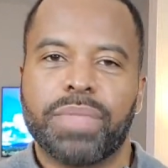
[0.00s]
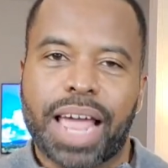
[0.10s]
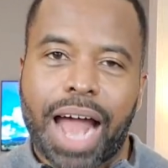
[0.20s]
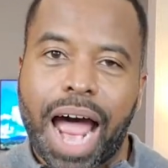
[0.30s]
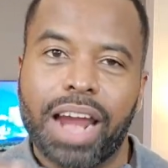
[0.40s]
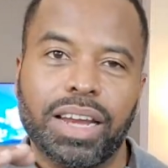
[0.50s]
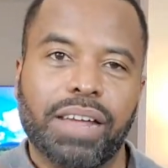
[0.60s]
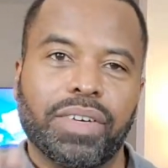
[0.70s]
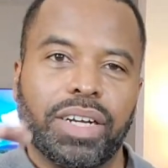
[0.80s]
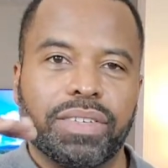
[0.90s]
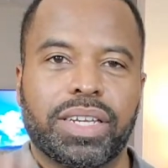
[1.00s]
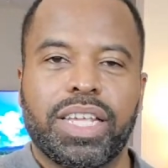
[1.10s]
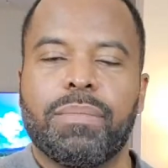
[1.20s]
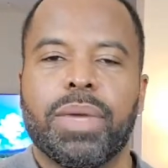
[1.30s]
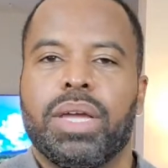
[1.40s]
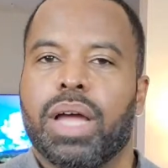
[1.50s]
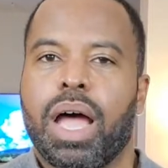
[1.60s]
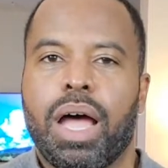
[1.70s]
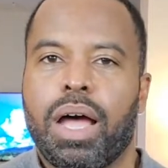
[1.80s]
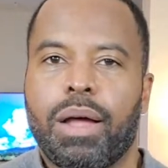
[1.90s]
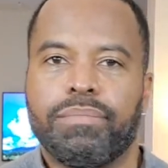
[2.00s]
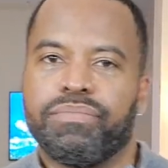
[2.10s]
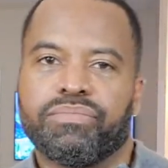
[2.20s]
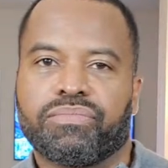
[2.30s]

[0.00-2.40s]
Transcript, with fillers: That higher level of sleep um,